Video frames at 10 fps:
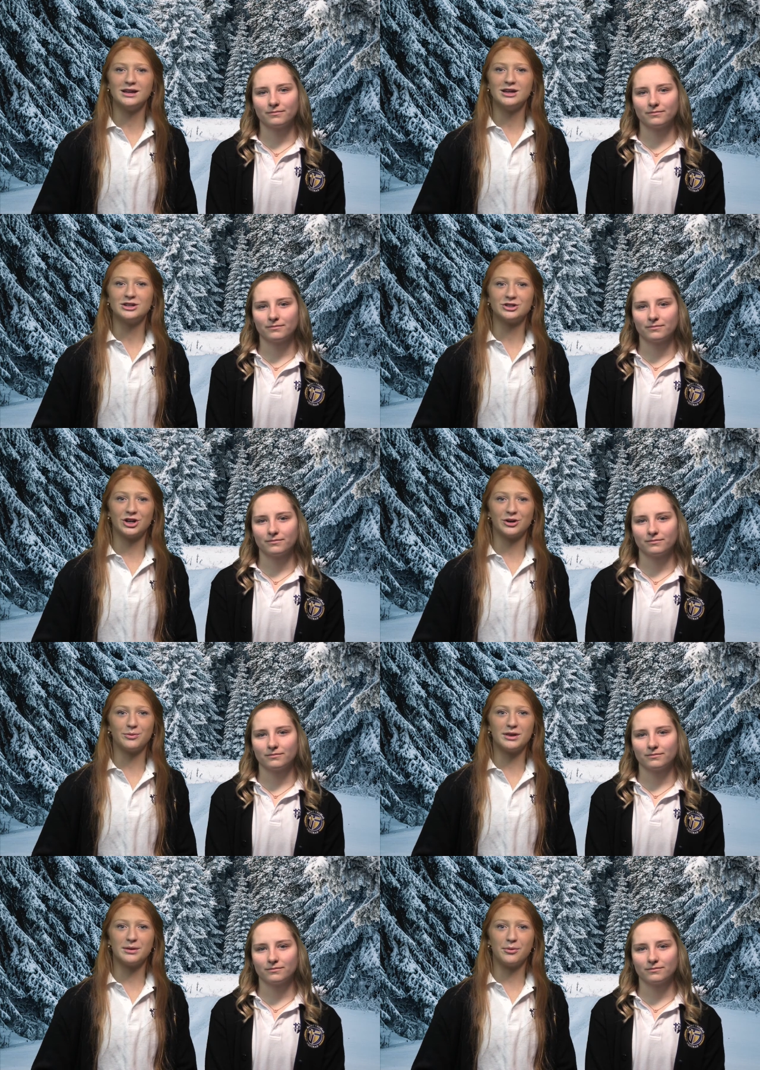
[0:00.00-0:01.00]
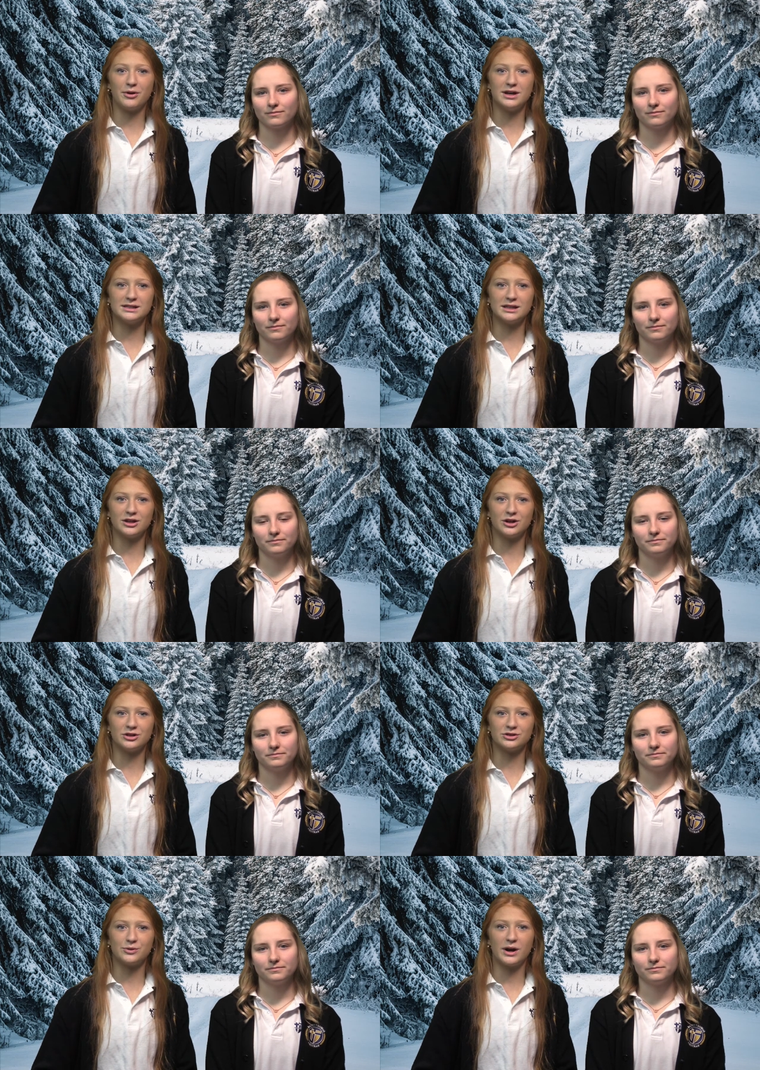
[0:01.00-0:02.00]
Speaker 1: shirt when the boys and
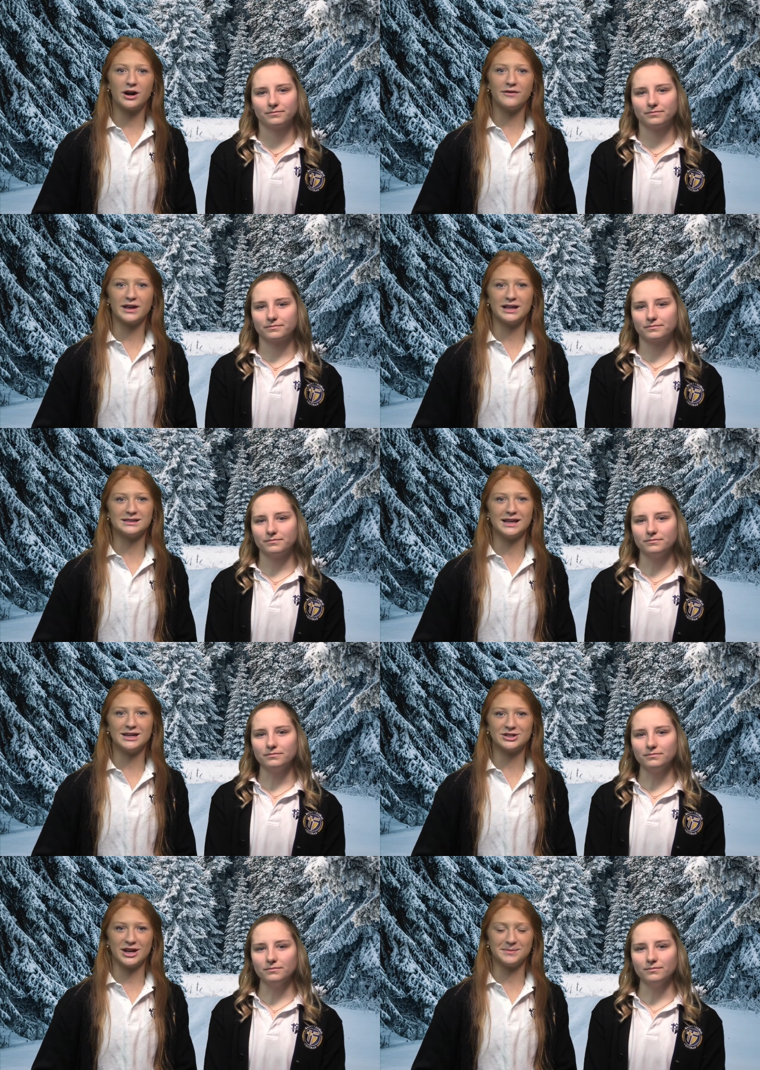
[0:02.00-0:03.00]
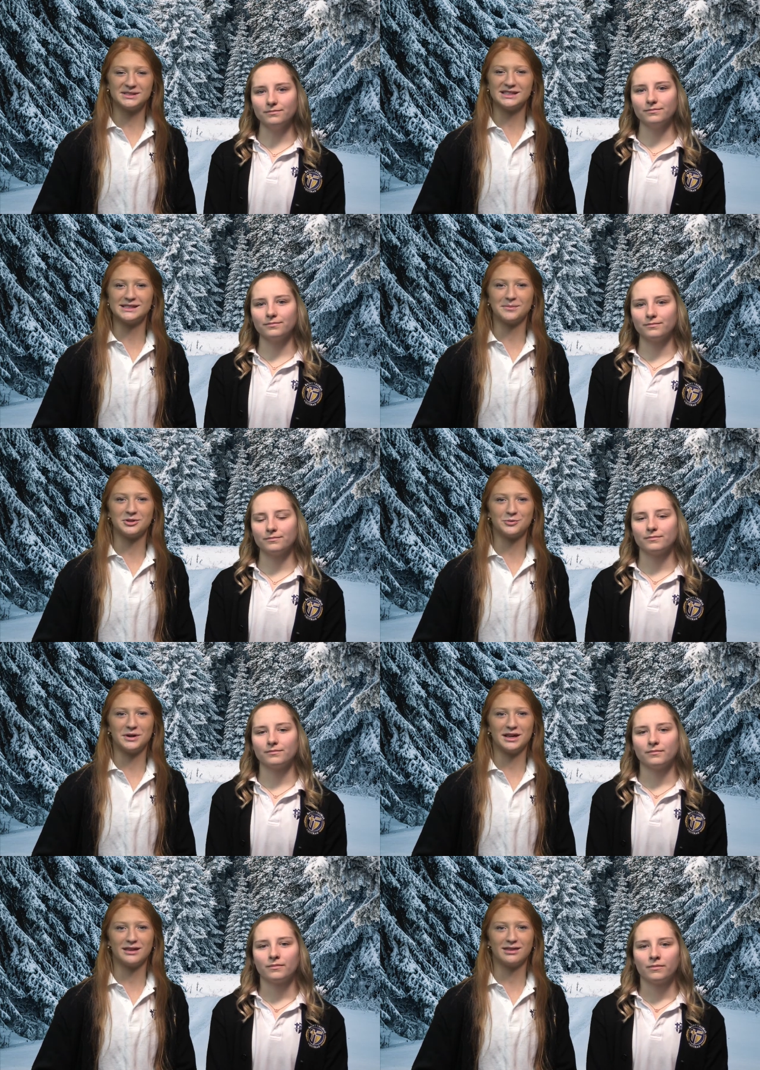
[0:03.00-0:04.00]
girls square off against St. James December
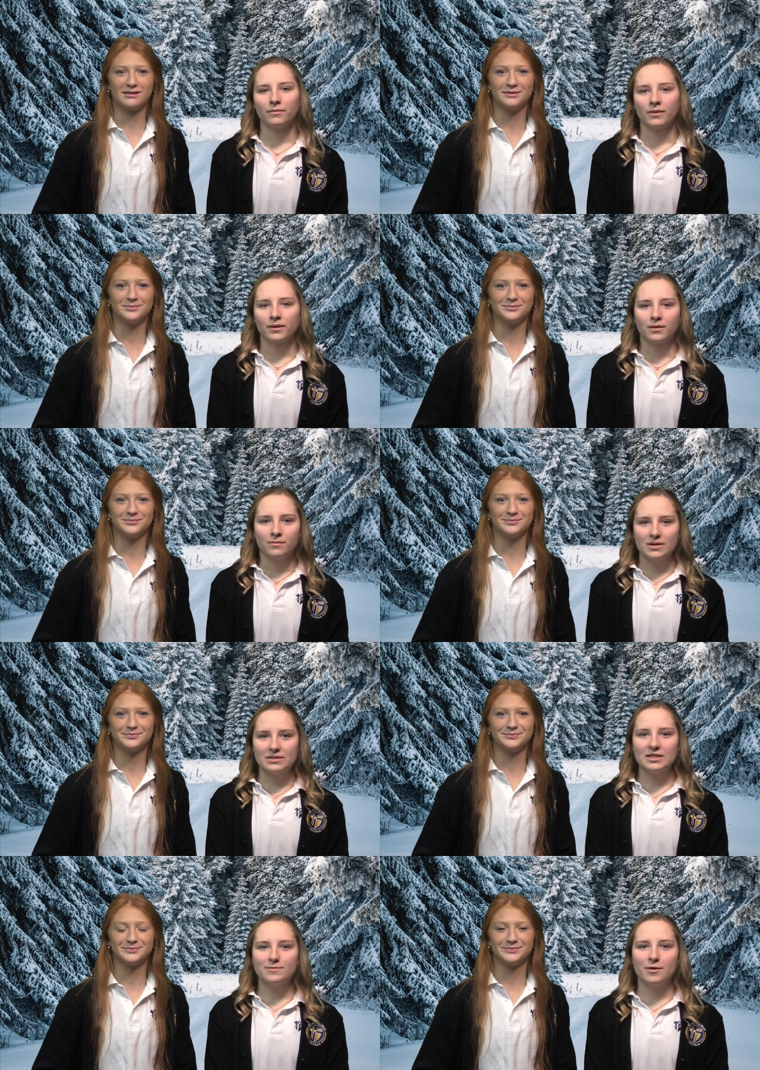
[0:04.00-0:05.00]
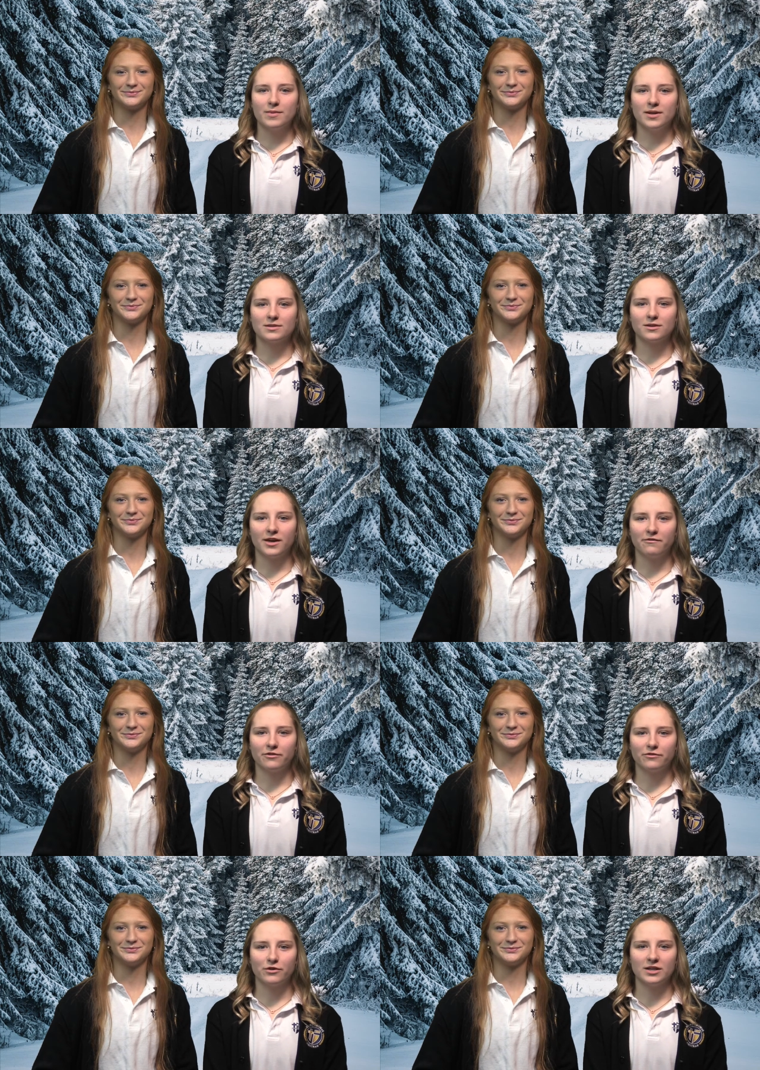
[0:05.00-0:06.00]
20th. Mrs. Spillman
Speaker 2: is looking for
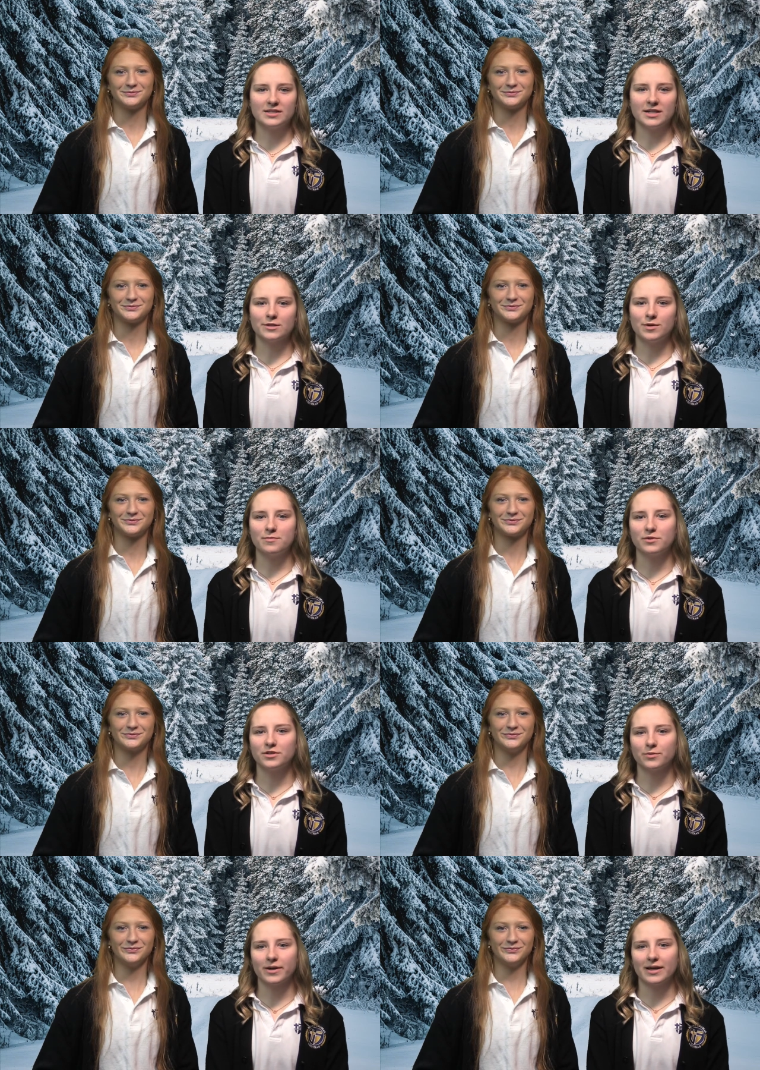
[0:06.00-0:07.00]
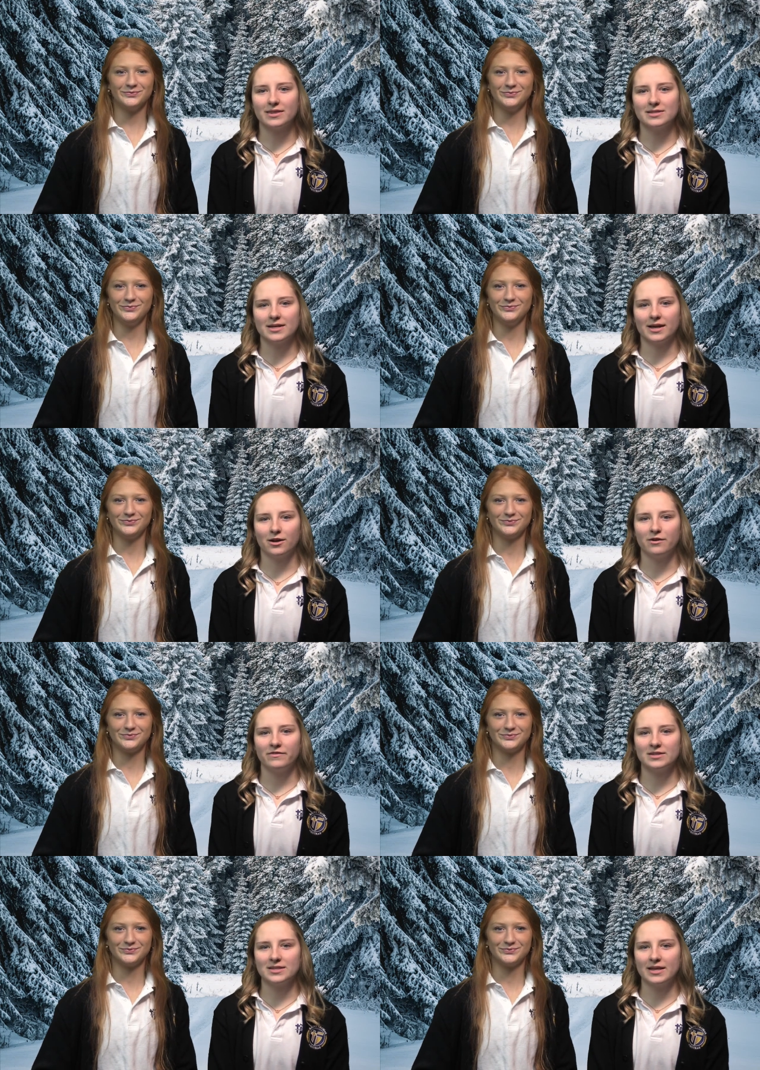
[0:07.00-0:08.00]
four to six people to work at the ticket
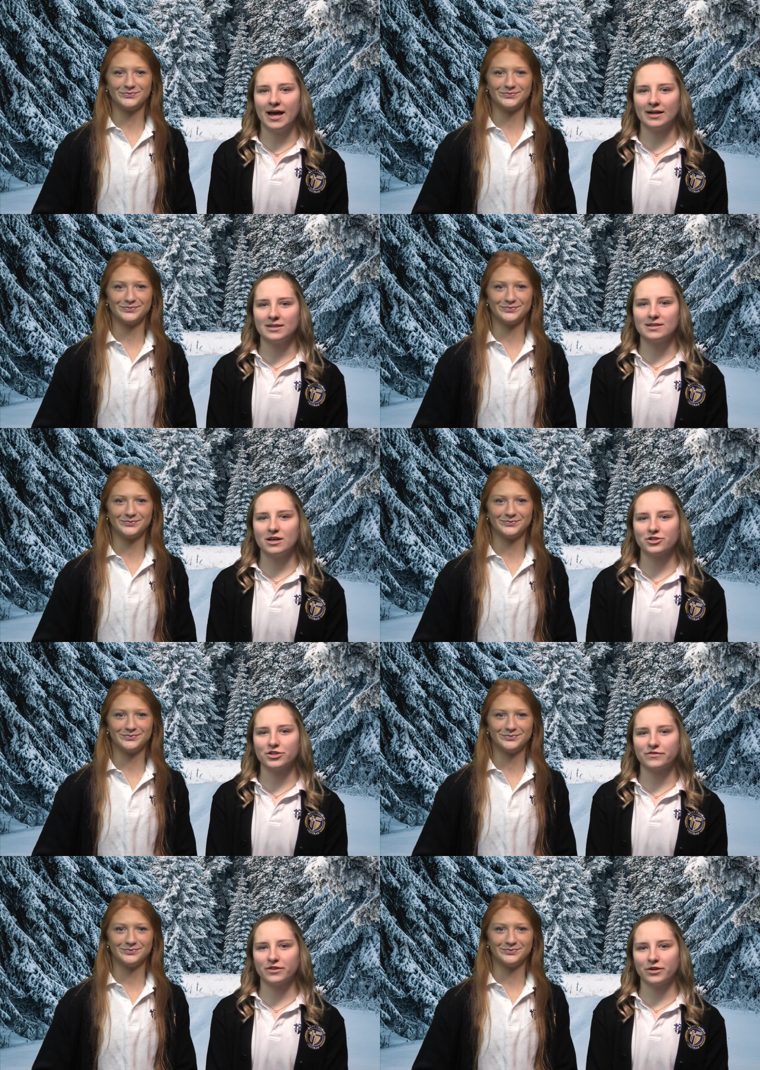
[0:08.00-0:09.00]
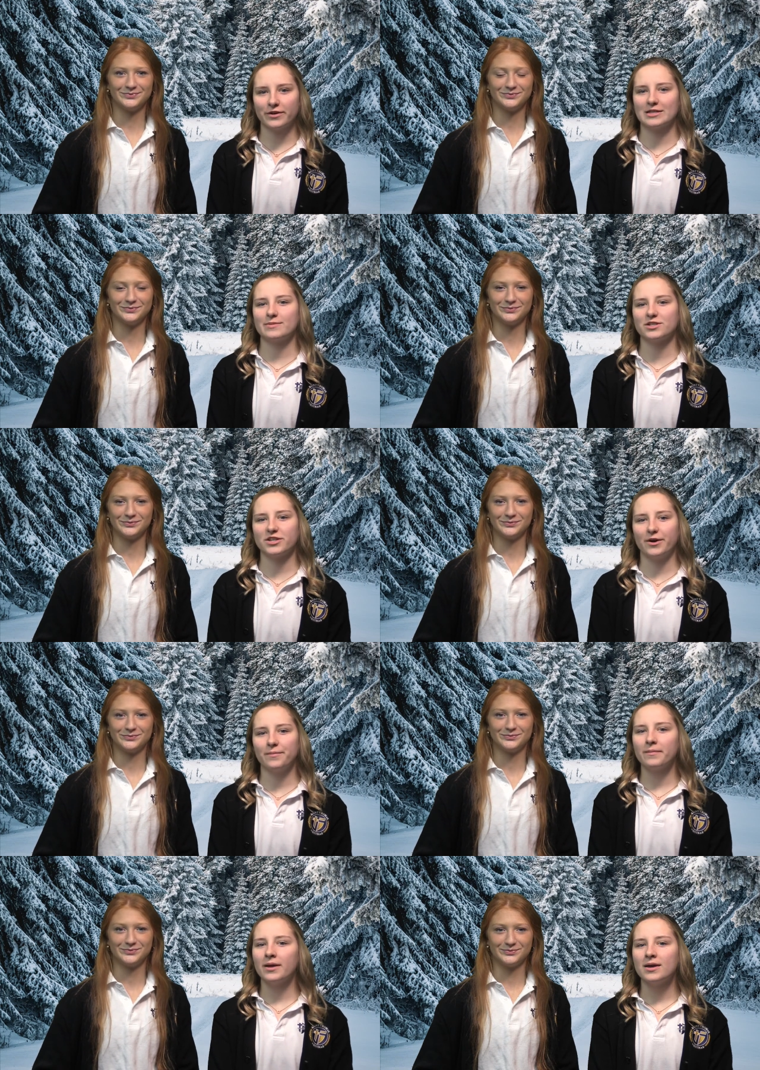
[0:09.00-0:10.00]
office and act as ushers for the Christmas show.
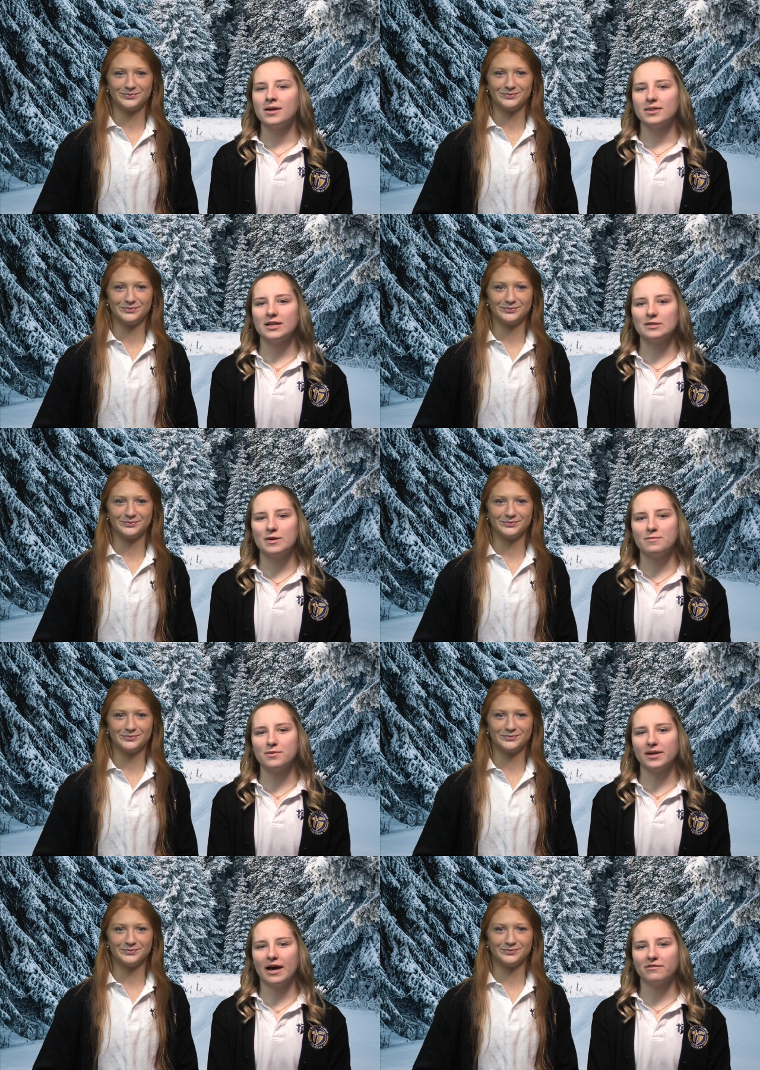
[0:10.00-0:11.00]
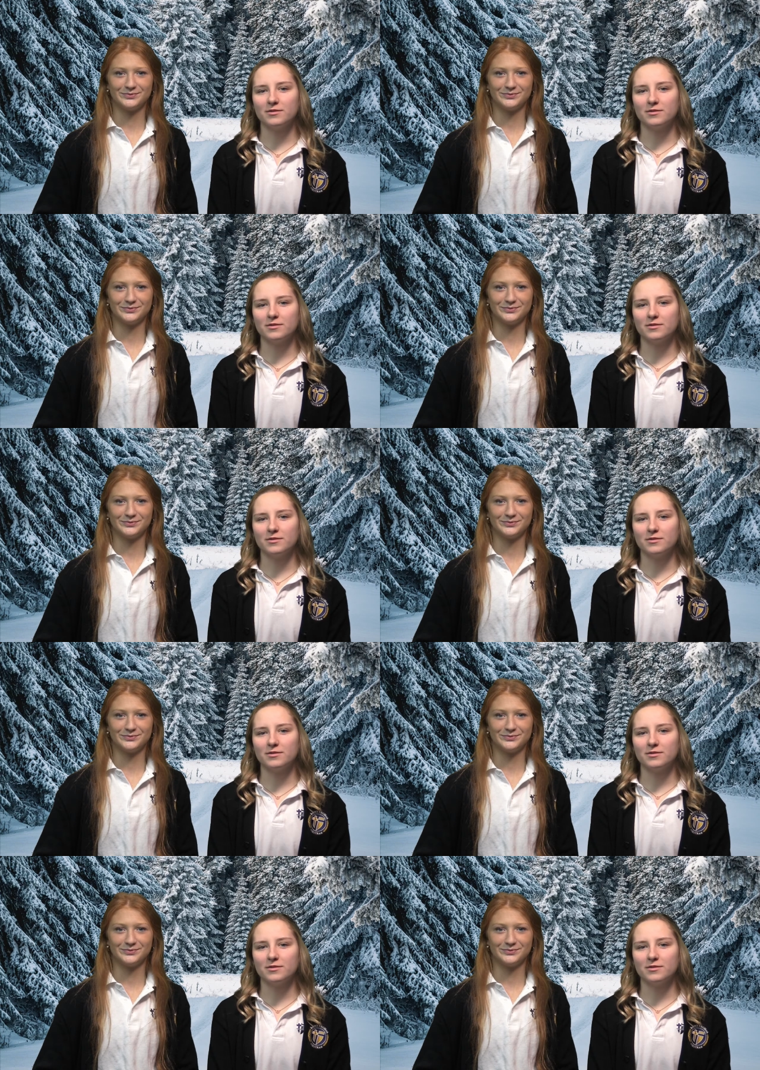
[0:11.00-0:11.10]
These people would have to